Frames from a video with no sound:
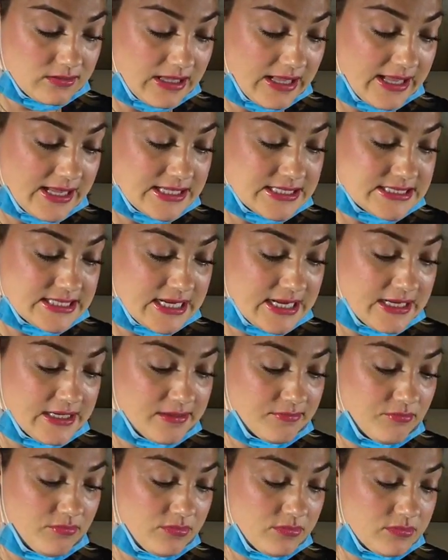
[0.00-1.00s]

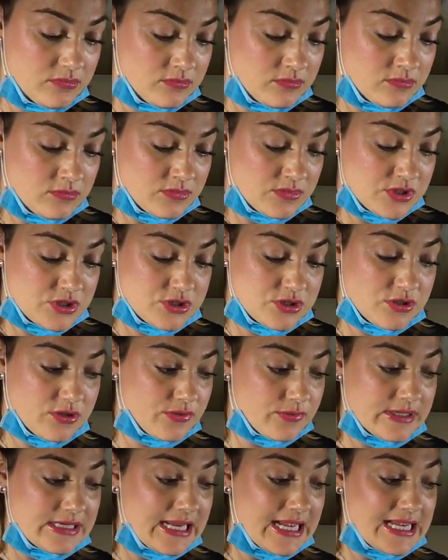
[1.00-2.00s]
and 2 to
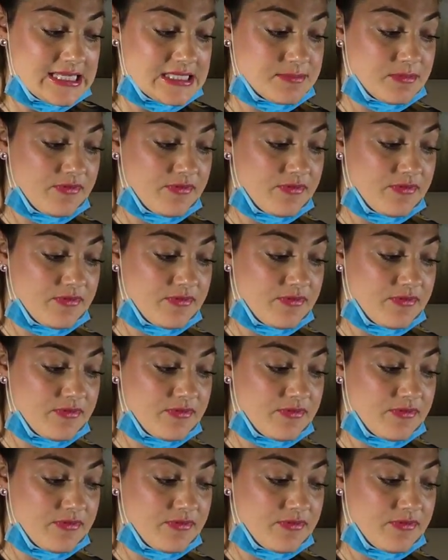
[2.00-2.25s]
3 days